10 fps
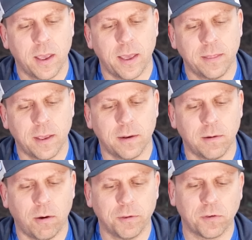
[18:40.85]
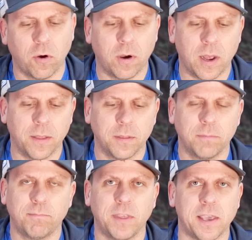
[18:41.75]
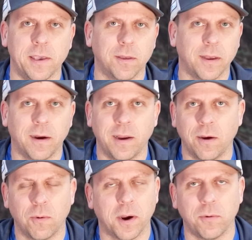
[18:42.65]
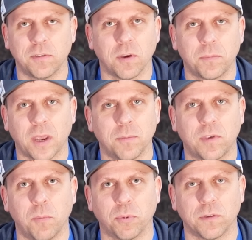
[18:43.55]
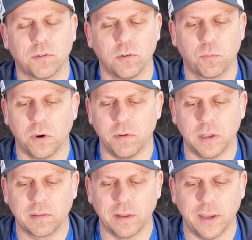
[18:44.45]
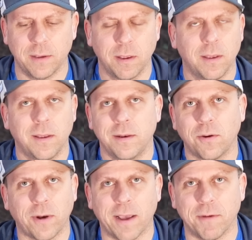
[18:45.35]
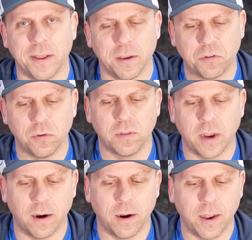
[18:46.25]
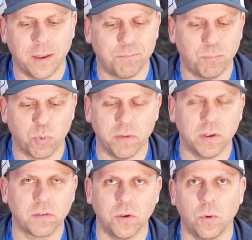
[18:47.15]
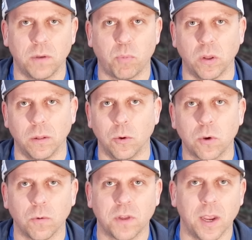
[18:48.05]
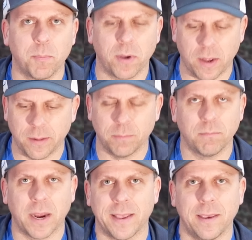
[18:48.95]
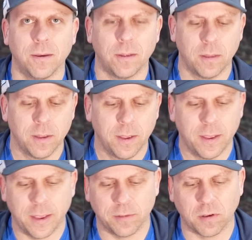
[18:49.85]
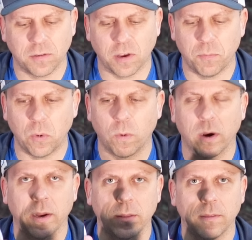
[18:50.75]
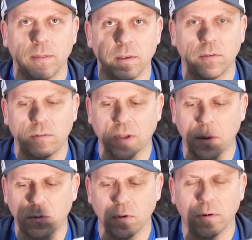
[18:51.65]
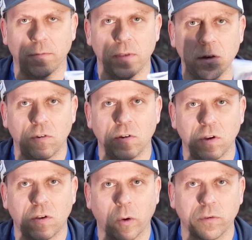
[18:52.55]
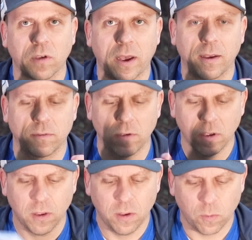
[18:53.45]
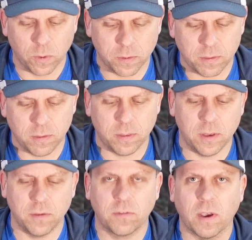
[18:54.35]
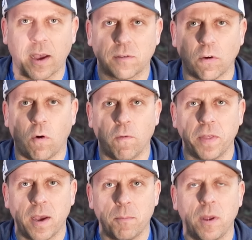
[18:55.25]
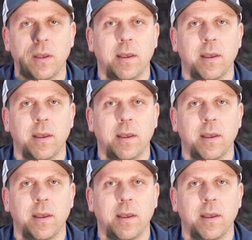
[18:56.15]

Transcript: And then also on the heel area where I would sometimes get blisters previously, don't have any issues there. I previously would put tape on my heel, and since I've been wearing these types of Injinji toe socks with these socks over them,